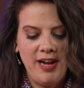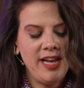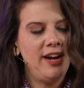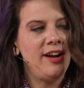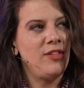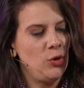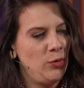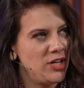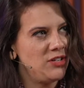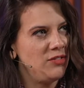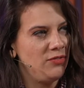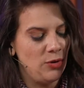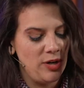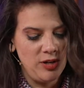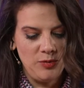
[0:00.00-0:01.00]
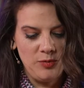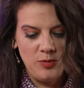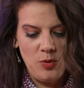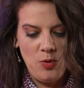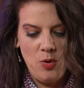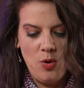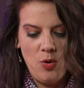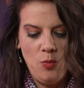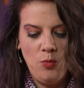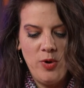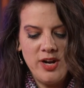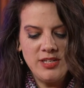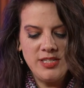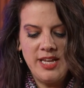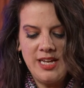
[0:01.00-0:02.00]
I got another question for you.
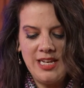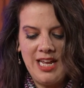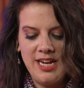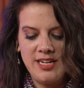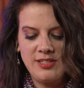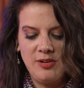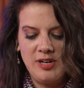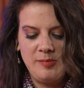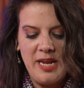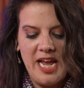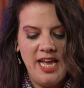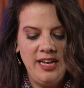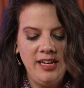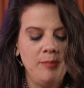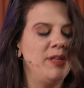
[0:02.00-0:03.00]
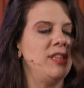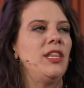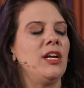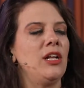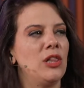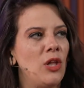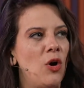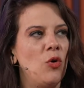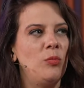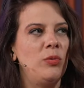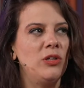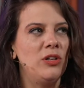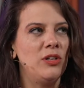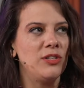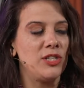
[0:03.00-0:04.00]
Where's the alliance going to be heading amid the
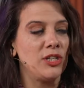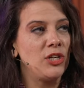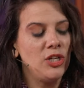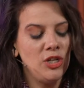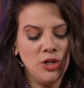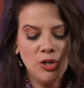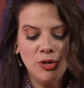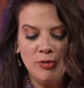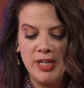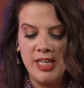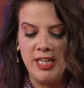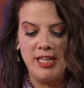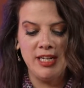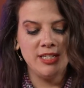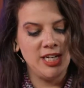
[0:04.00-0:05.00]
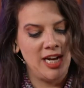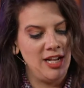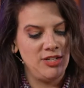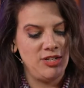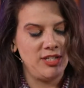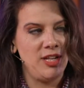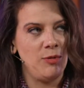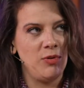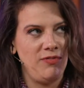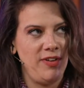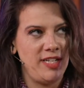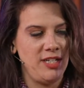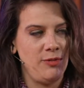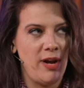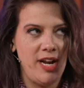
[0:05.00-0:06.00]
global security challenges that we're
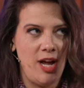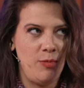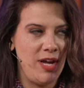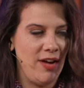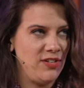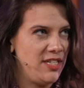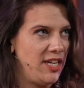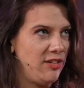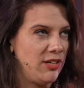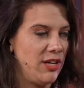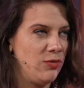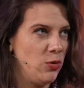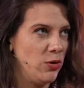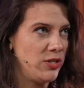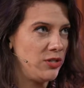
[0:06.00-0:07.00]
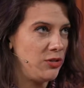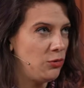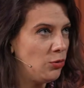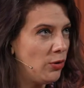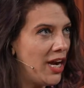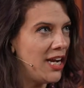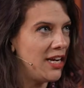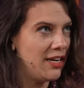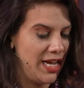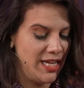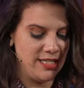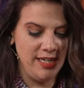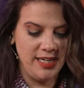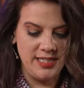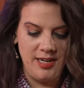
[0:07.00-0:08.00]
facing right now? We have to take, of course, Ukraine
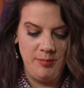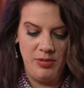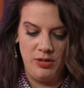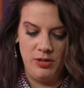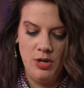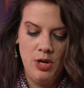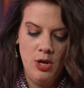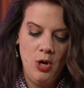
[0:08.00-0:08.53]
as an example.